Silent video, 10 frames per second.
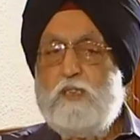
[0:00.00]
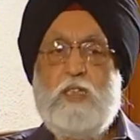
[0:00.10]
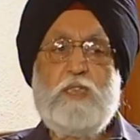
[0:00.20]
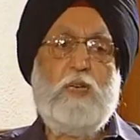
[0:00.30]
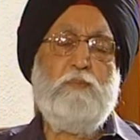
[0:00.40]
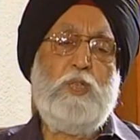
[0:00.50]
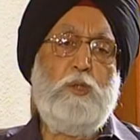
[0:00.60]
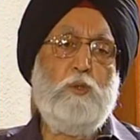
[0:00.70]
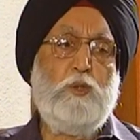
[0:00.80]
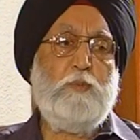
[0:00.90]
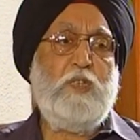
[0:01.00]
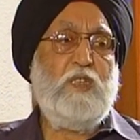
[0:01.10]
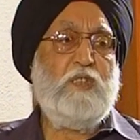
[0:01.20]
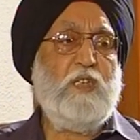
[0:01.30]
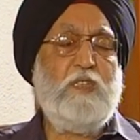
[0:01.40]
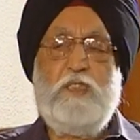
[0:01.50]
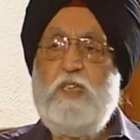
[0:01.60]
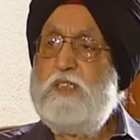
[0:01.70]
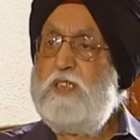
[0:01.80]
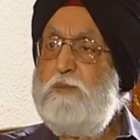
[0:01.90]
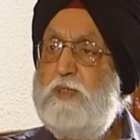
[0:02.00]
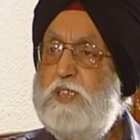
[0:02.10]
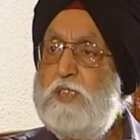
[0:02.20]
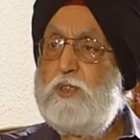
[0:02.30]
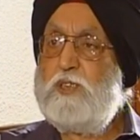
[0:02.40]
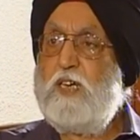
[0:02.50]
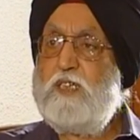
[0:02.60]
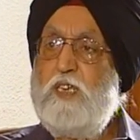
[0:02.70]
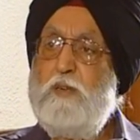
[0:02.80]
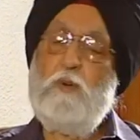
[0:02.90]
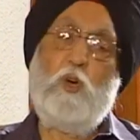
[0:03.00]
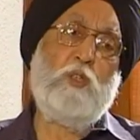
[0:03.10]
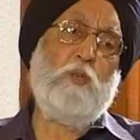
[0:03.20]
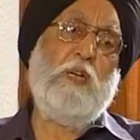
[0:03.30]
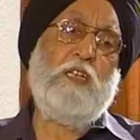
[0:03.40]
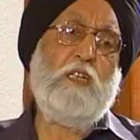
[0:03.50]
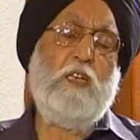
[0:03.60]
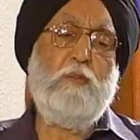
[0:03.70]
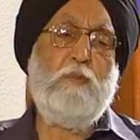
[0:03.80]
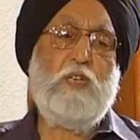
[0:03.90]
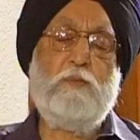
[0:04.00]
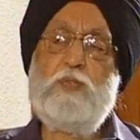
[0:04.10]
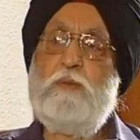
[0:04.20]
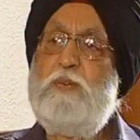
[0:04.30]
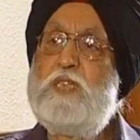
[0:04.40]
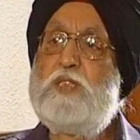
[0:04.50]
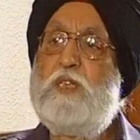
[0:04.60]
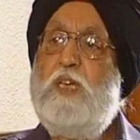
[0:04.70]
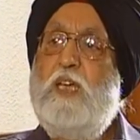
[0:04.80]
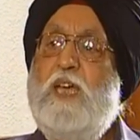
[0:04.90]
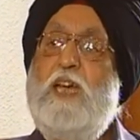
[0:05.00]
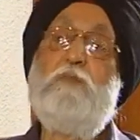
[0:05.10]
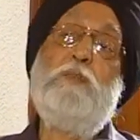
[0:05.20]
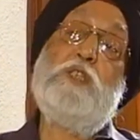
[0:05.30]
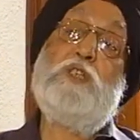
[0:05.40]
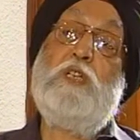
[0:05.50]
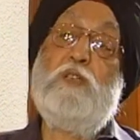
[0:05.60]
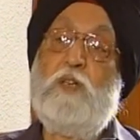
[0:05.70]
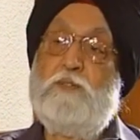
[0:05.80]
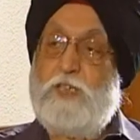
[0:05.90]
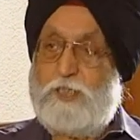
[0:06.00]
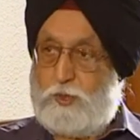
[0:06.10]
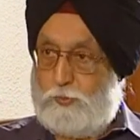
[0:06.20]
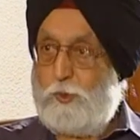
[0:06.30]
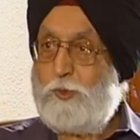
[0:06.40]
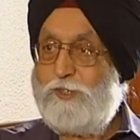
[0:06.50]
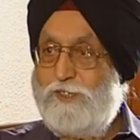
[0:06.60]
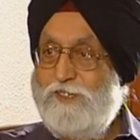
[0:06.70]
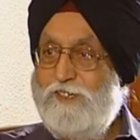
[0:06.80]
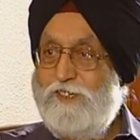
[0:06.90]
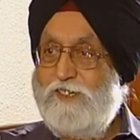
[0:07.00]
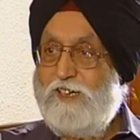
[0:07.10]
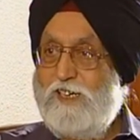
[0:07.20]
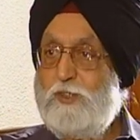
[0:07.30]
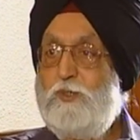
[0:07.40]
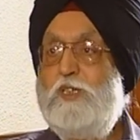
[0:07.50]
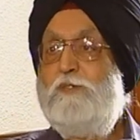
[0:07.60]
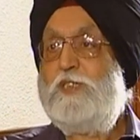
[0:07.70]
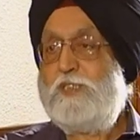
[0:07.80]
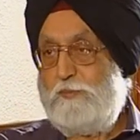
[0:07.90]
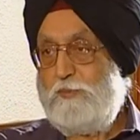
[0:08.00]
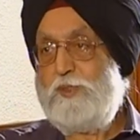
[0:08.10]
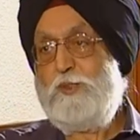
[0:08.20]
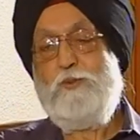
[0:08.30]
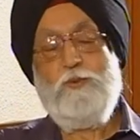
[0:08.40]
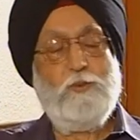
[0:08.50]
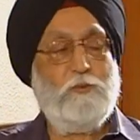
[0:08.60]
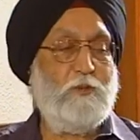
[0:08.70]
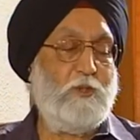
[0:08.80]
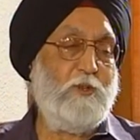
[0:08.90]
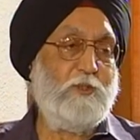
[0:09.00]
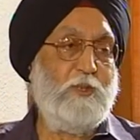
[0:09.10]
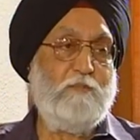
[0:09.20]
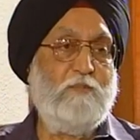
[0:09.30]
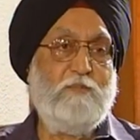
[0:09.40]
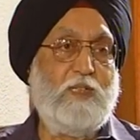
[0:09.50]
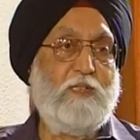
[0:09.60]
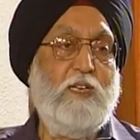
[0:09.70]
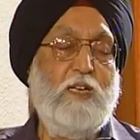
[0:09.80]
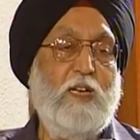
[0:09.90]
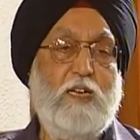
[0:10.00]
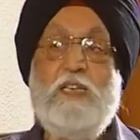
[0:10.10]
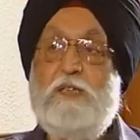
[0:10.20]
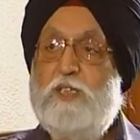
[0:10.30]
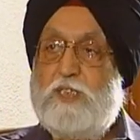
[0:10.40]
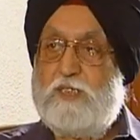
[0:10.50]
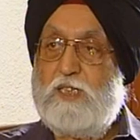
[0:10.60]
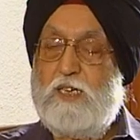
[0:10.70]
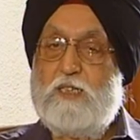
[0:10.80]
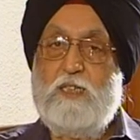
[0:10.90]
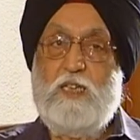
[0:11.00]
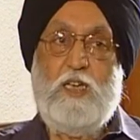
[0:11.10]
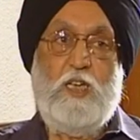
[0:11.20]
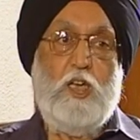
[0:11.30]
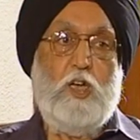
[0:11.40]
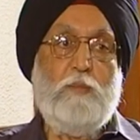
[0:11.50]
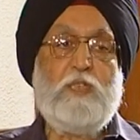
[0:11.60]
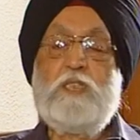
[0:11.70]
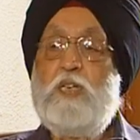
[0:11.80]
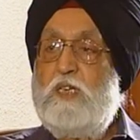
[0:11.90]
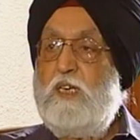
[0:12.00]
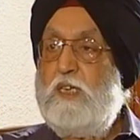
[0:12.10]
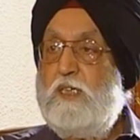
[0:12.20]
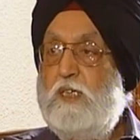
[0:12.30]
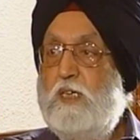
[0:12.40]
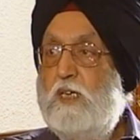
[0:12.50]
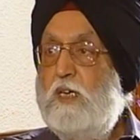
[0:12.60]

that somebody who's been in the India team in this or that game automatically becomes the best administrator of that sport. I could give examples, you would know them, but I leave it at that. But certainly,